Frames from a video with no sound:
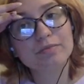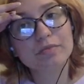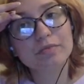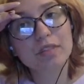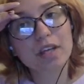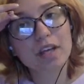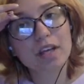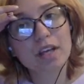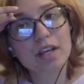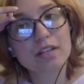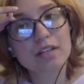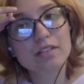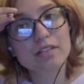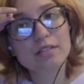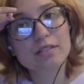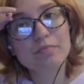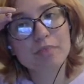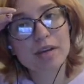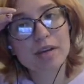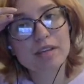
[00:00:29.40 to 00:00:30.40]
It's
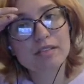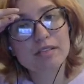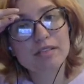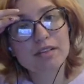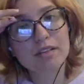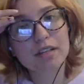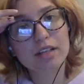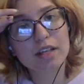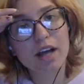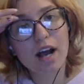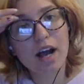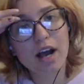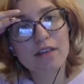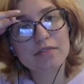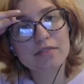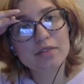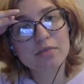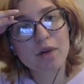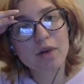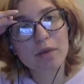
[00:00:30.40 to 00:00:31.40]
basically
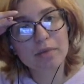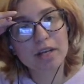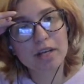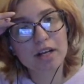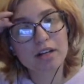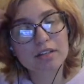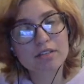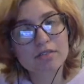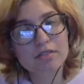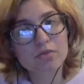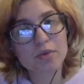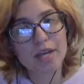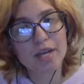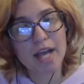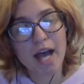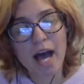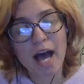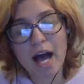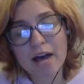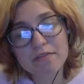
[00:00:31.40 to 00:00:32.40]
HIVESWAP characters we
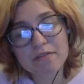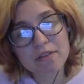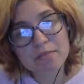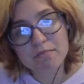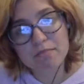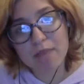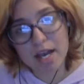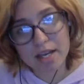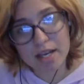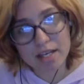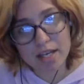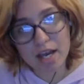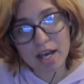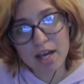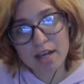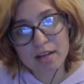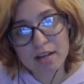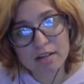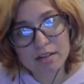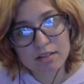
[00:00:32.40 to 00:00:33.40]
haven't met
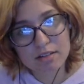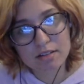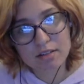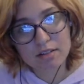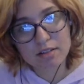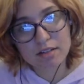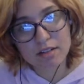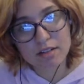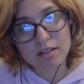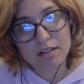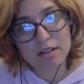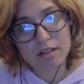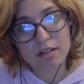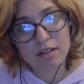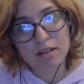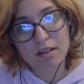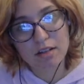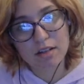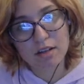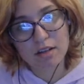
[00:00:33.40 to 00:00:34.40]
yet
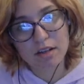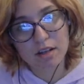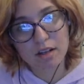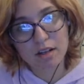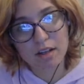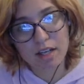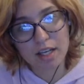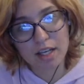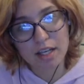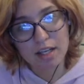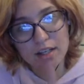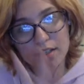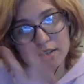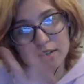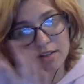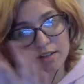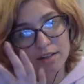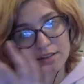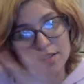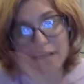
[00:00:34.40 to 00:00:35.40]

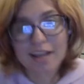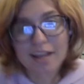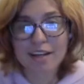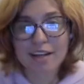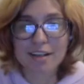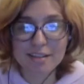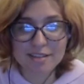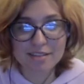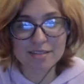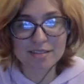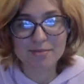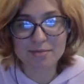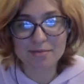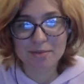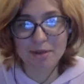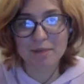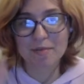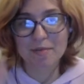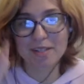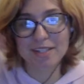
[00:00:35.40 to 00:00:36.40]
in dating sim
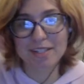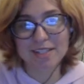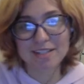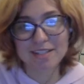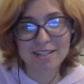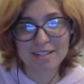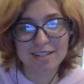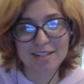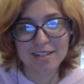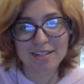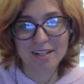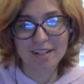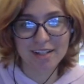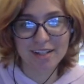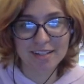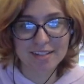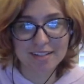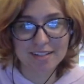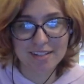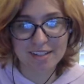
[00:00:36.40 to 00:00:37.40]
form. And this
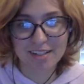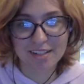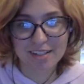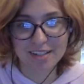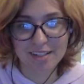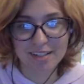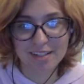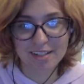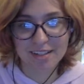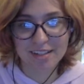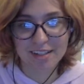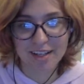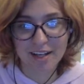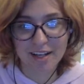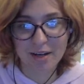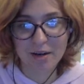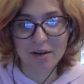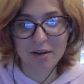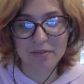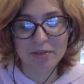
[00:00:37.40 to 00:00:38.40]
little, I
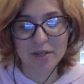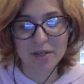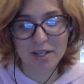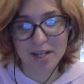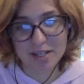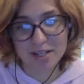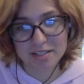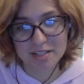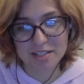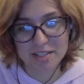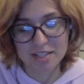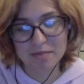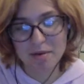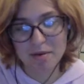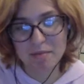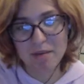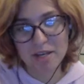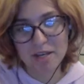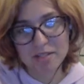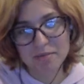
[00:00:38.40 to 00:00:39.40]
don't know if you can actually see my
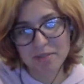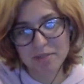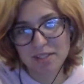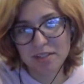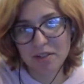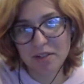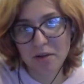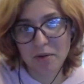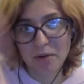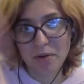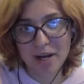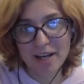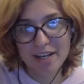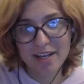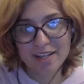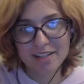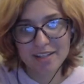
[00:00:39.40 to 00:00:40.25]
mouse, but the little white